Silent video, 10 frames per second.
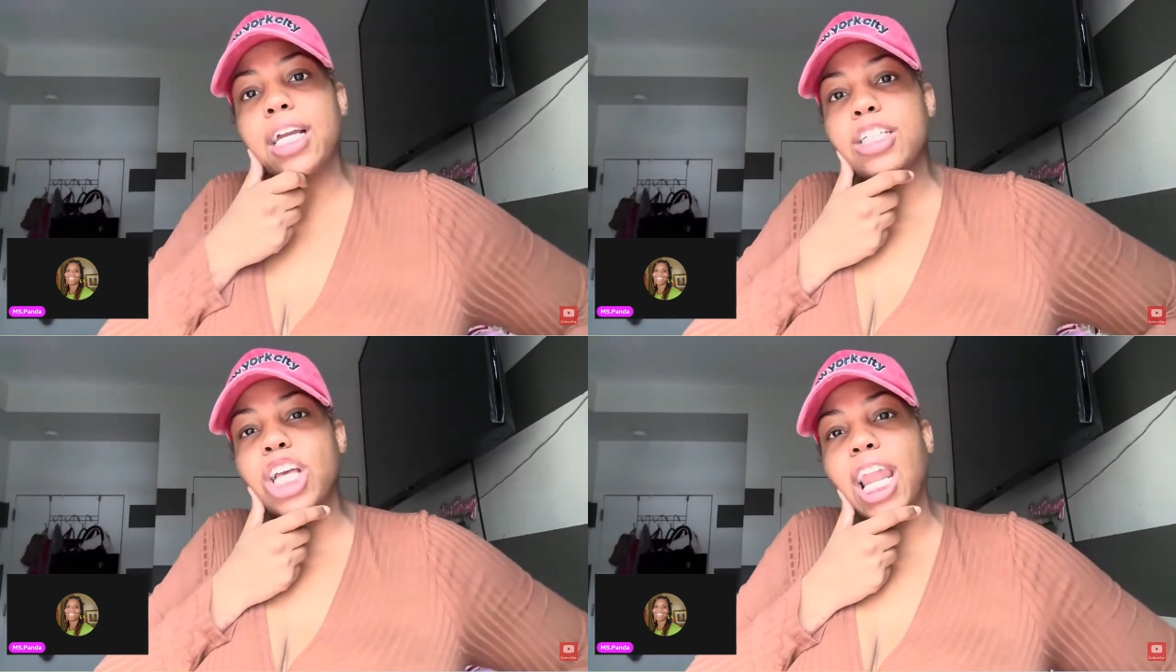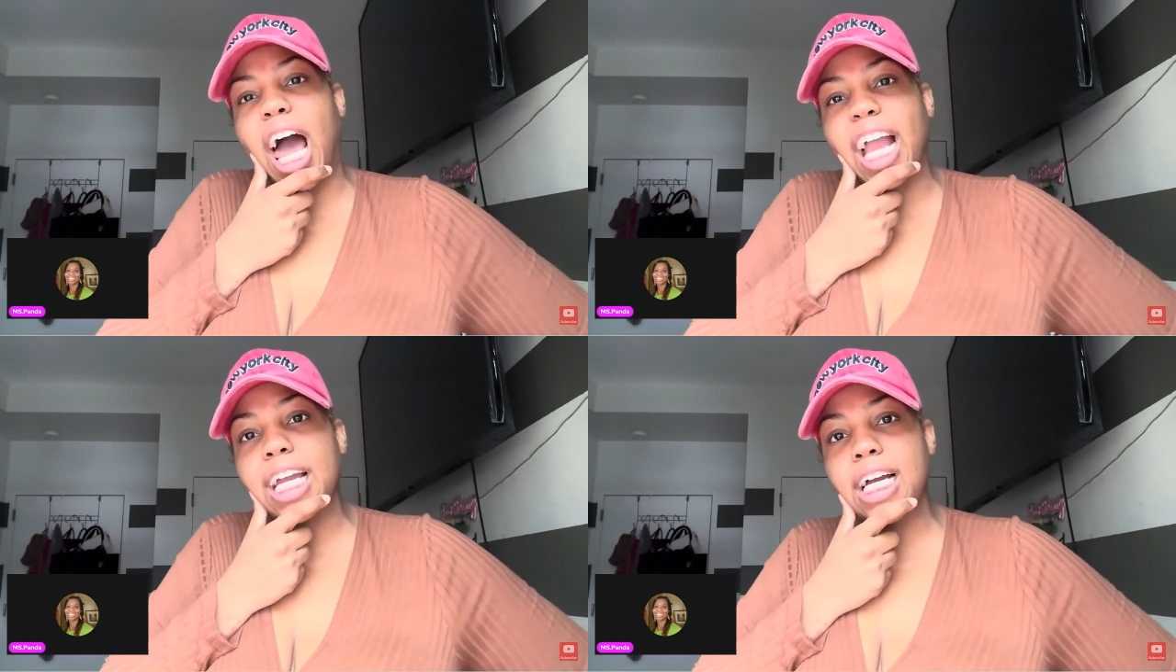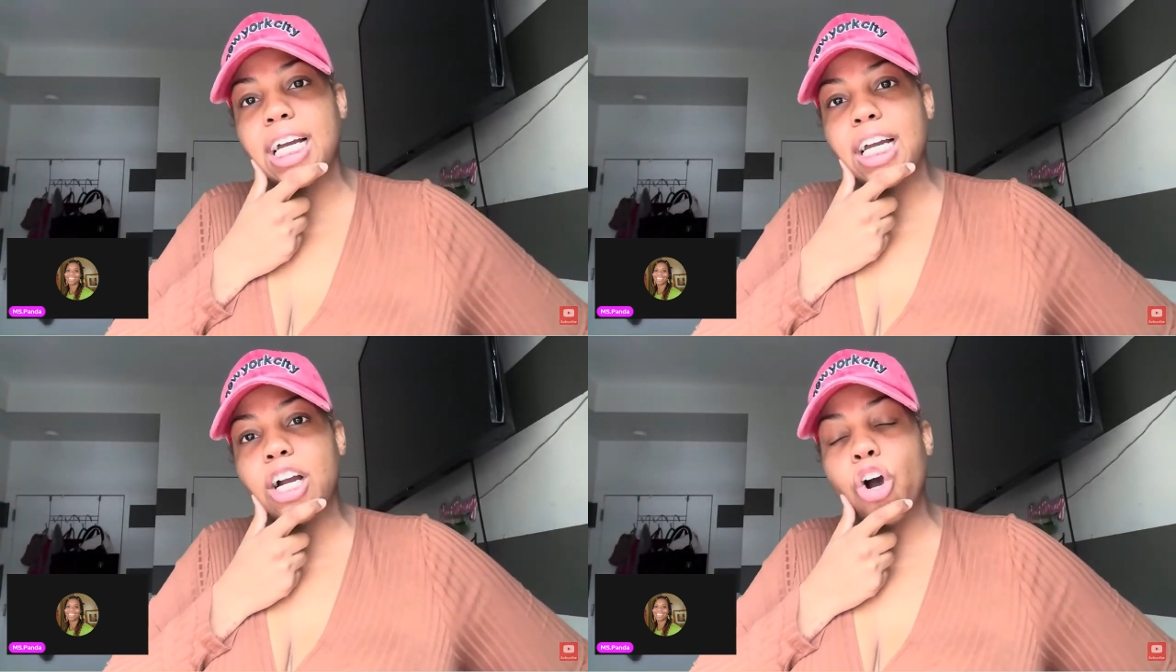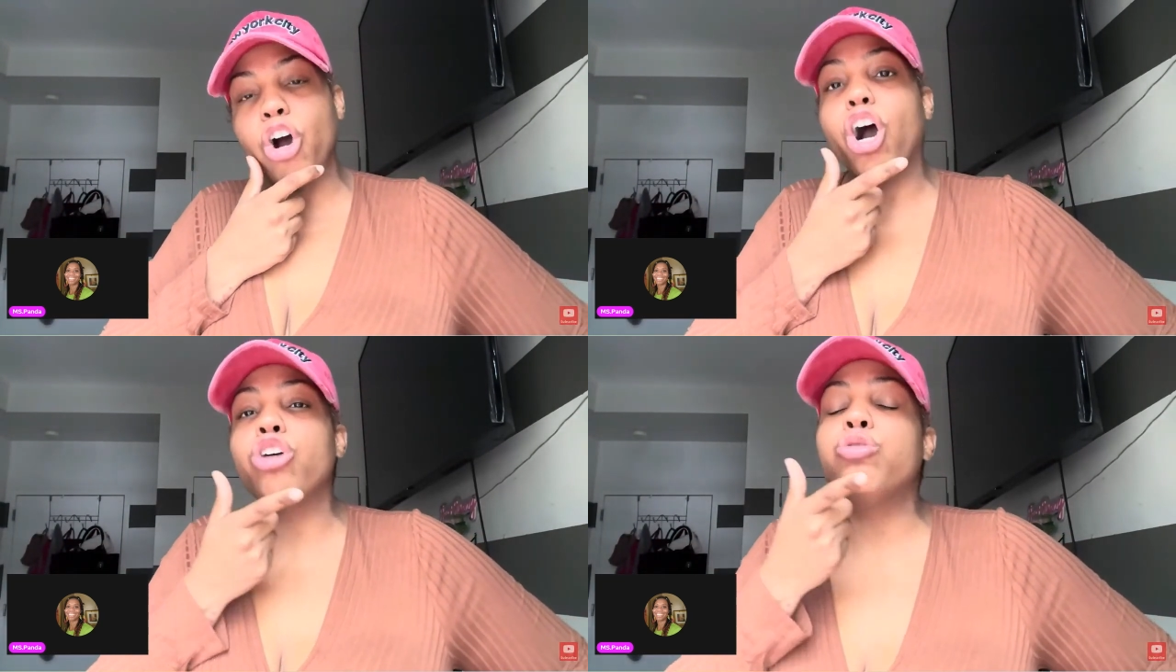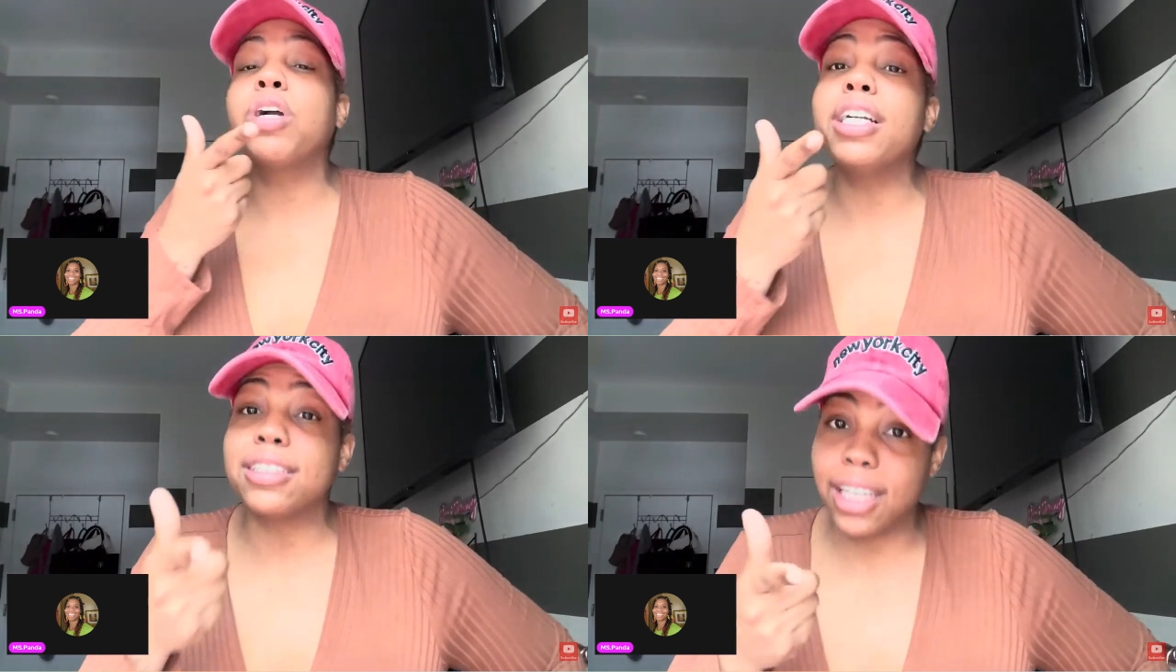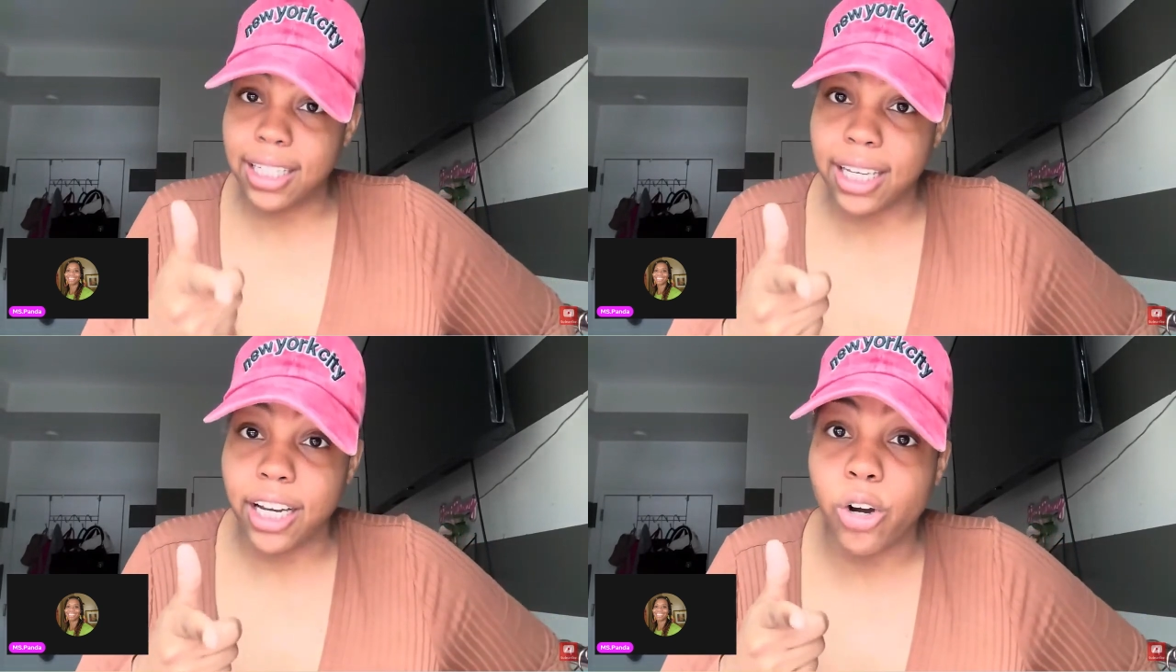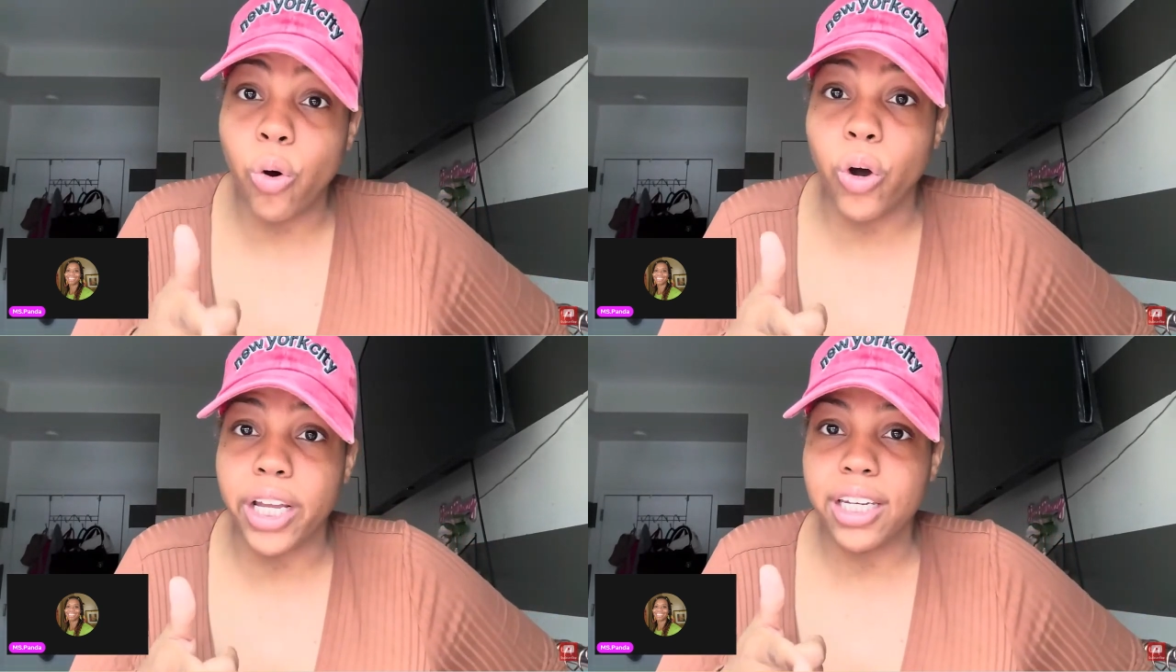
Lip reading: You liar. Oh, you couldn't take getting caught.